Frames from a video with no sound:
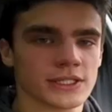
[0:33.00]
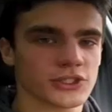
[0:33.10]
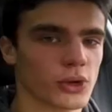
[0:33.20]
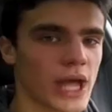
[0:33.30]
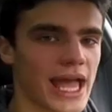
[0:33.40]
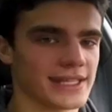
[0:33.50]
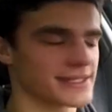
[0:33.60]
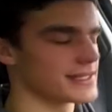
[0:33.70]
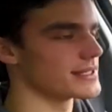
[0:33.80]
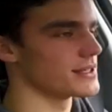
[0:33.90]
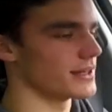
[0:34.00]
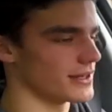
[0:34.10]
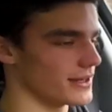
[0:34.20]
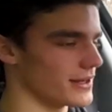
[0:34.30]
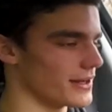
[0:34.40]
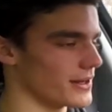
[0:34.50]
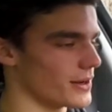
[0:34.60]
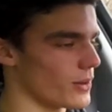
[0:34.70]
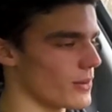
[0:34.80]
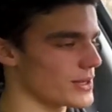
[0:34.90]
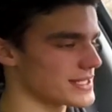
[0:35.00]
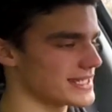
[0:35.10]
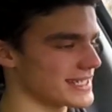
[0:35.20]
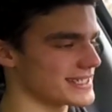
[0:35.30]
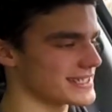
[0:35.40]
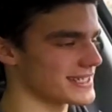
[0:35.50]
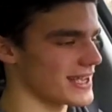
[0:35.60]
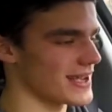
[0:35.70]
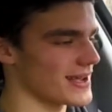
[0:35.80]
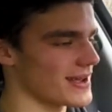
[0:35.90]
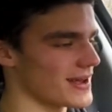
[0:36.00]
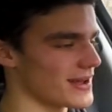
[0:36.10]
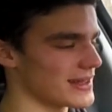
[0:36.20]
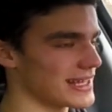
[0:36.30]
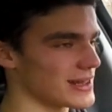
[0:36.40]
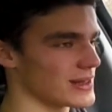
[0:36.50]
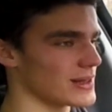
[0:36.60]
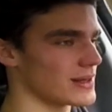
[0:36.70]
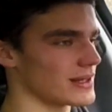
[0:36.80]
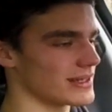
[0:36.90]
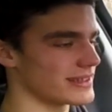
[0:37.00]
So guys, what was this little